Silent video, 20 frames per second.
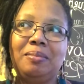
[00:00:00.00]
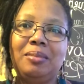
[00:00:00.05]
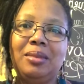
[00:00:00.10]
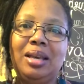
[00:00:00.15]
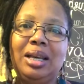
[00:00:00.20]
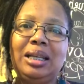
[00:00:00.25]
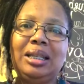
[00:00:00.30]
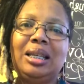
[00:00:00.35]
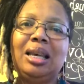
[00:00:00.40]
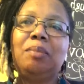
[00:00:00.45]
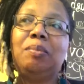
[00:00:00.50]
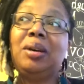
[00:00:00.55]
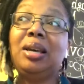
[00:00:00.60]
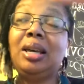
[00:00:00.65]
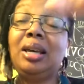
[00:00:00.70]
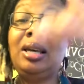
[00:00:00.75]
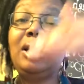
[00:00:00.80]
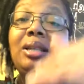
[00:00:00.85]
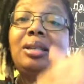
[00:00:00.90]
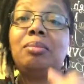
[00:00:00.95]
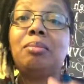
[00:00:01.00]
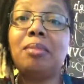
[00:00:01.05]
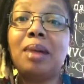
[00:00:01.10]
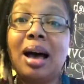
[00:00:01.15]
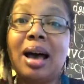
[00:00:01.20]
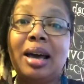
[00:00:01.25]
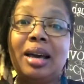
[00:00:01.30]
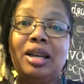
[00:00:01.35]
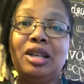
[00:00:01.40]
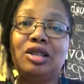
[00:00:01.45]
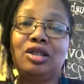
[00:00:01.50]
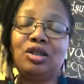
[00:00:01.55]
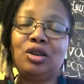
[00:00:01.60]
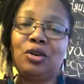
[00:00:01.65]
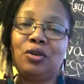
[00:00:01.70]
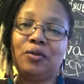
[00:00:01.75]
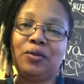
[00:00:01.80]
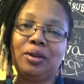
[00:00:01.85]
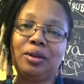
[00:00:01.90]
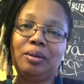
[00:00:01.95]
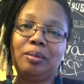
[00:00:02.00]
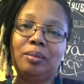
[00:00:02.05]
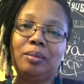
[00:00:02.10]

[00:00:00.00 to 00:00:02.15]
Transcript: He said, But he is my servant